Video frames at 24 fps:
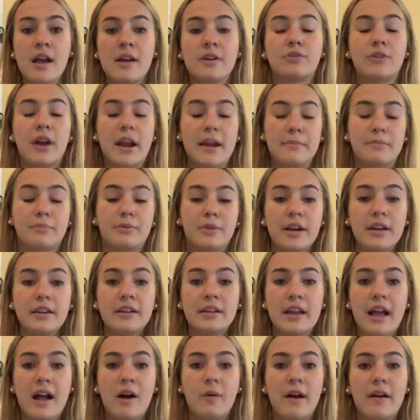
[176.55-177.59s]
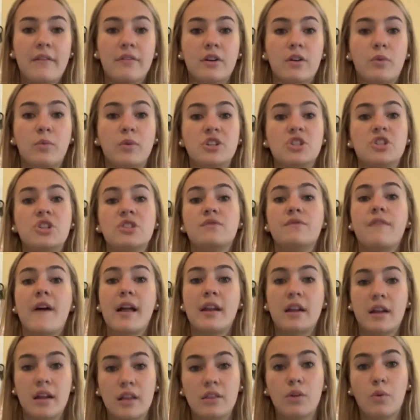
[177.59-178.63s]
Great Britain, however, was just
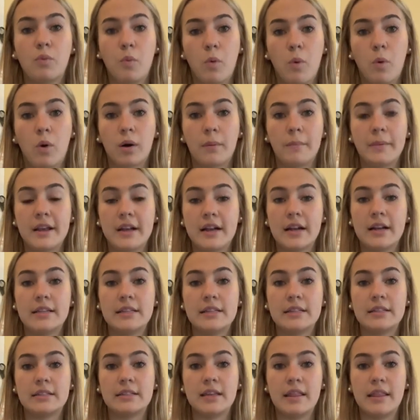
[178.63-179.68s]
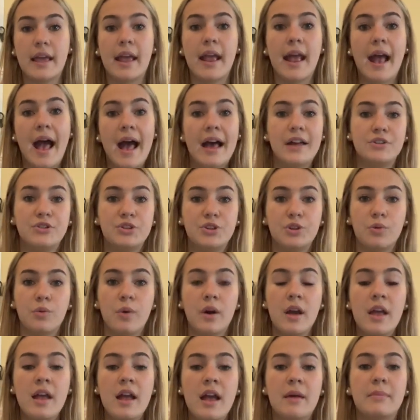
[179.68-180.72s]
fighting in the war because they had
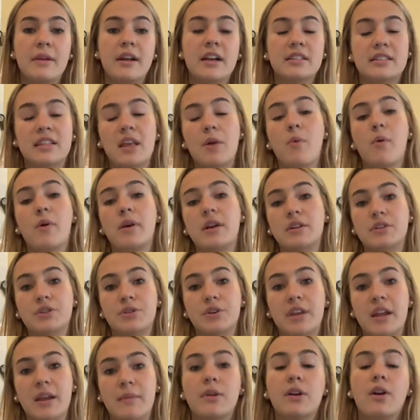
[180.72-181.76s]
to, and because they wanted to keep the